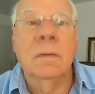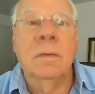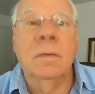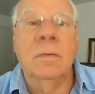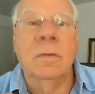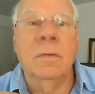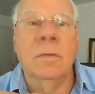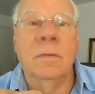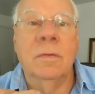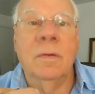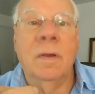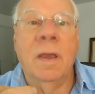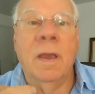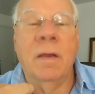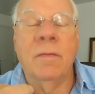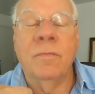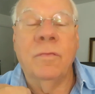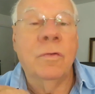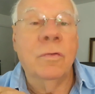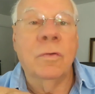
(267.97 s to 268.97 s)
to
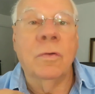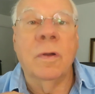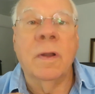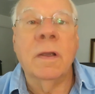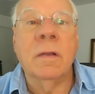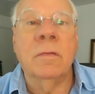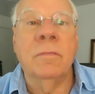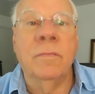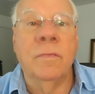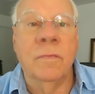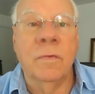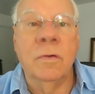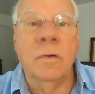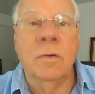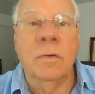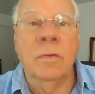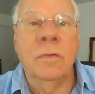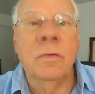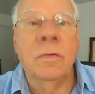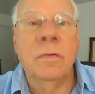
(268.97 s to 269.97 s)
have direct
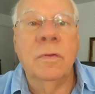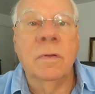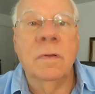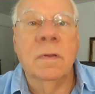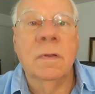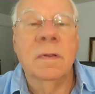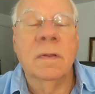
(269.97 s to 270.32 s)
vote,